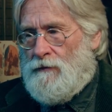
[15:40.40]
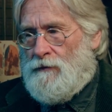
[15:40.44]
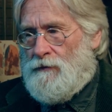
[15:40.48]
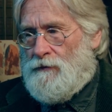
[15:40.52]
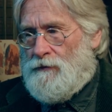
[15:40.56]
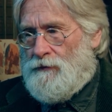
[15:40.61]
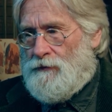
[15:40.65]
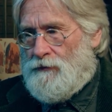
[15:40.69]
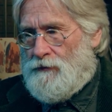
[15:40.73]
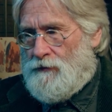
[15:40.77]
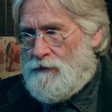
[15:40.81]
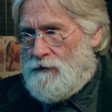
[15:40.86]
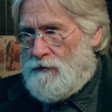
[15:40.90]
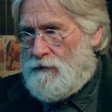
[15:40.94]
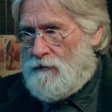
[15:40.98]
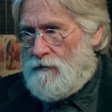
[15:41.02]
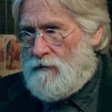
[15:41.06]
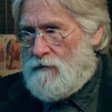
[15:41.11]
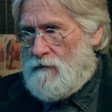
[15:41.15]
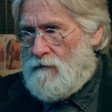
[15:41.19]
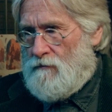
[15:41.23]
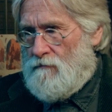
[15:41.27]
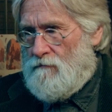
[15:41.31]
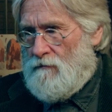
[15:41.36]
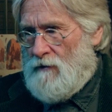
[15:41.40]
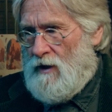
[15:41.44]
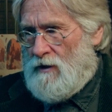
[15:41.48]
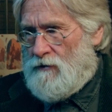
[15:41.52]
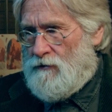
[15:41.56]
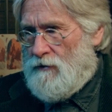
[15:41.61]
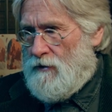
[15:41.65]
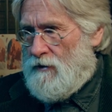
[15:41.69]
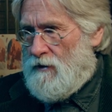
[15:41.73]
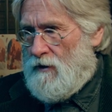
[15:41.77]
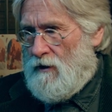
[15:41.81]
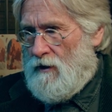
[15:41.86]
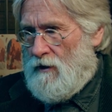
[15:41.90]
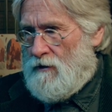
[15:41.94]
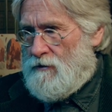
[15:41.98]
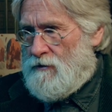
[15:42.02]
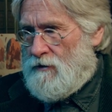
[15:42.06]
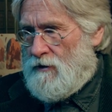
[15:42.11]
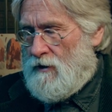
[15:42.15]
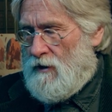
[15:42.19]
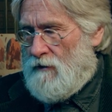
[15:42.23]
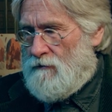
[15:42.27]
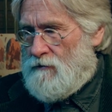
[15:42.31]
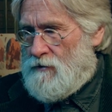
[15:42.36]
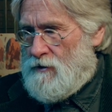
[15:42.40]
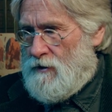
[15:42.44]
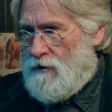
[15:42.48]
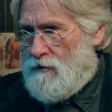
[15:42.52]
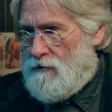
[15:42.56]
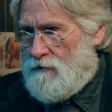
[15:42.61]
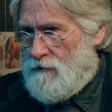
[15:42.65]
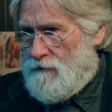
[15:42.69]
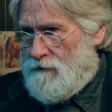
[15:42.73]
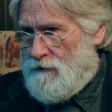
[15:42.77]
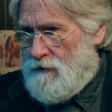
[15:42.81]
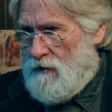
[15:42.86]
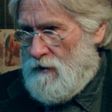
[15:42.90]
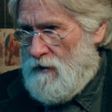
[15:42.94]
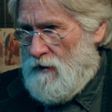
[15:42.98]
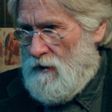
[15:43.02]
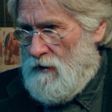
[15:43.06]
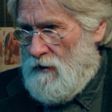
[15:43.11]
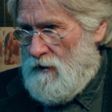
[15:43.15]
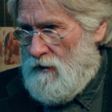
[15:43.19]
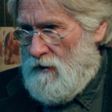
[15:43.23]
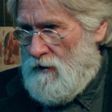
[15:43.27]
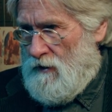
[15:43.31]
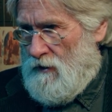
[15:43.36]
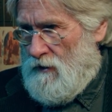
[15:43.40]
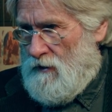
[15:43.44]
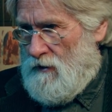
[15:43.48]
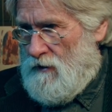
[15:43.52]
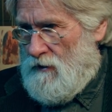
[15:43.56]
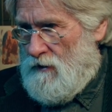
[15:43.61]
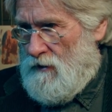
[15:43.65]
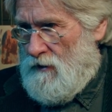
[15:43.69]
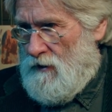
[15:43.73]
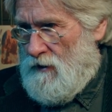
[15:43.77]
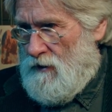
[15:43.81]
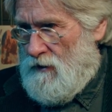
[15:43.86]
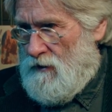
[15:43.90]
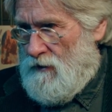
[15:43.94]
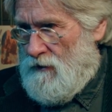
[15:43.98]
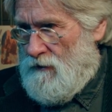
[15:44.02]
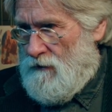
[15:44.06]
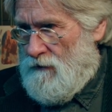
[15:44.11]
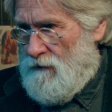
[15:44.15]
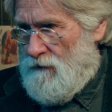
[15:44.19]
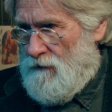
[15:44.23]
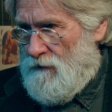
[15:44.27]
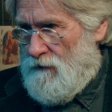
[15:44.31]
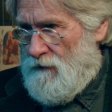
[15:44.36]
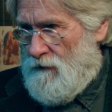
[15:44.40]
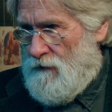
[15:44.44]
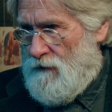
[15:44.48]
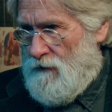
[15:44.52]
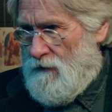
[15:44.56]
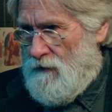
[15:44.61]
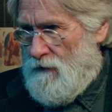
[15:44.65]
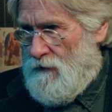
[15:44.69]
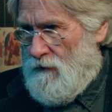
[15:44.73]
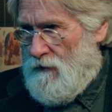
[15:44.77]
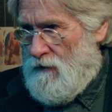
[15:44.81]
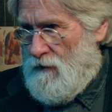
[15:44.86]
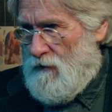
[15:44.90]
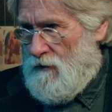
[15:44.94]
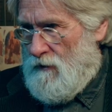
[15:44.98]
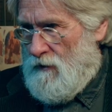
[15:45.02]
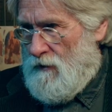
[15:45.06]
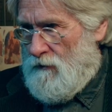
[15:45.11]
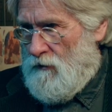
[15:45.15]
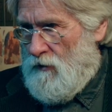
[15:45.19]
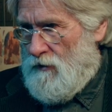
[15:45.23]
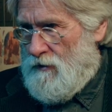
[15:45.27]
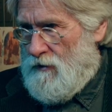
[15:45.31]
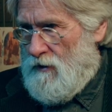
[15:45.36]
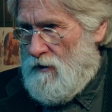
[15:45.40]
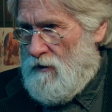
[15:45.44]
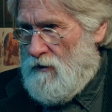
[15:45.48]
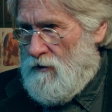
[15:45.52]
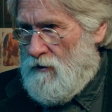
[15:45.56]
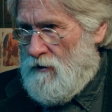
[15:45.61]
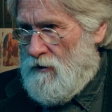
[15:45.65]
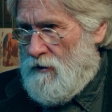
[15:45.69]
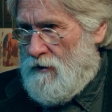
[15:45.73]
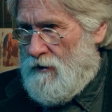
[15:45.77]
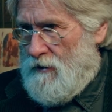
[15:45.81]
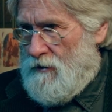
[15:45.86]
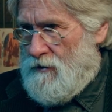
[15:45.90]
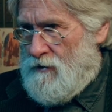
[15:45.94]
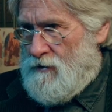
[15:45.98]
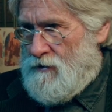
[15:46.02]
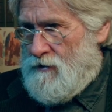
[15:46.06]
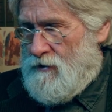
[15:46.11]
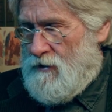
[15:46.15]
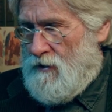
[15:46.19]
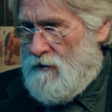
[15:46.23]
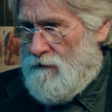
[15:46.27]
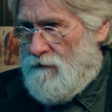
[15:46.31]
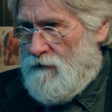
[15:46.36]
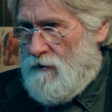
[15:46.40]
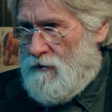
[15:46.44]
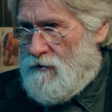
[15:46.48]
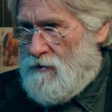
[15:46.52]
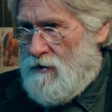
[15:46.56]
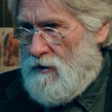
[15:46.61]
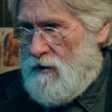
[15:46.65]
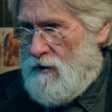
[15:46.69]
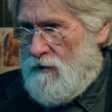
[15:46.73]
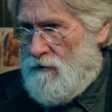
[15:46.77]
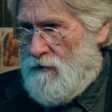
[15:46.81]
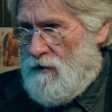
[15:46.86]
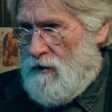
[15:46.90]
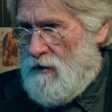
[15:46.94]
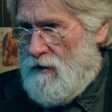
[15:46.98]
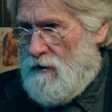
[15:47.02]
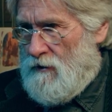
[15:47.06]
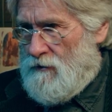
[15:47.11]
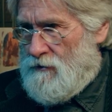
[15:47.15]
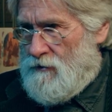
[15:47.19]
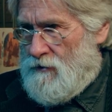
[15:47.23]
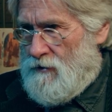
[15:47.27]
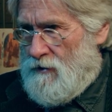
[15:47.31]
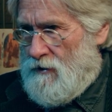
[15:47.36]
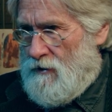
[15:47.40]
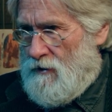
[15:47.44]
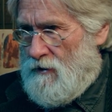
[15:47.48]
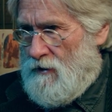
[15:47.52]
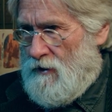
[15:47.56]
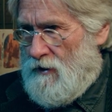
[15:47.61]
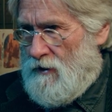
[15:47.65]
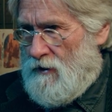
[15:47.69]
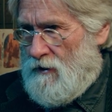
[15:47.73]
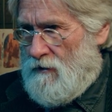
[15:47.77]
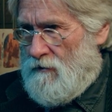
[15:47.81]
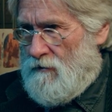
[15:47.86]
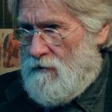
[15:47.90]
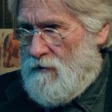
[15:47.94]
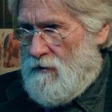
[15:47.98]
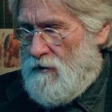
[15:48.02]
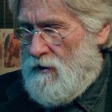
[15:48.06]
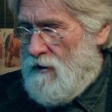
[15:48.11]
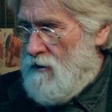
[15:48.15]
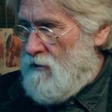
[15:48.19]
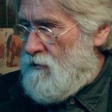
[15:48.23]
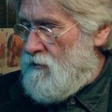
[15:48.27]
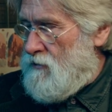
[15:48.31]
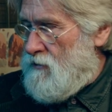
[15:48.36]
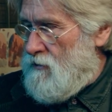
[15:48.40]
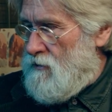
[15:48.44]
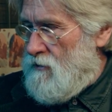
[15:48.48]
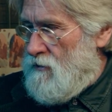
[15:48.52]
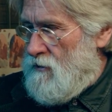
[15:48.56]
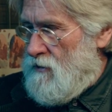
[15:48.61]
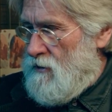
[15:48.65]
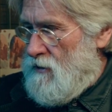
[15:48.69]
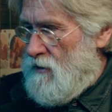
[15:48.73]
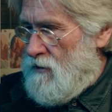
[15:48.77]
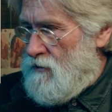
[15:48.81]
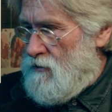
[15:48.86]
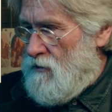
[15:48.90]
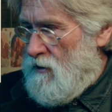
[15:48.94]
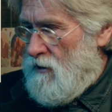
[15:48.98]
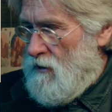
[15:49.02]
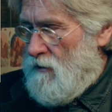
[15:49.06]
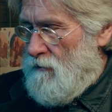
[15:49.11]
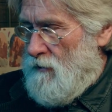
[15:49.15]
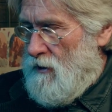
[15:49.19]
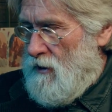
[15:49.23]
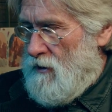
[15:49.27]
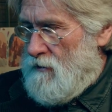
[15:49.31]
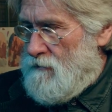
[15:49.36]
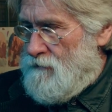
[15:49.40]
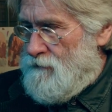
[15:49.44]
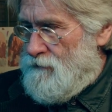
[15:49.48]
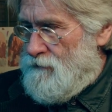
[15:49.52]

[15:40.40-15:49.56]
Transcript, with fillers: it's really the larger conversation. Uh, I'm going to look and see if there's anything else I I should uh, talk about.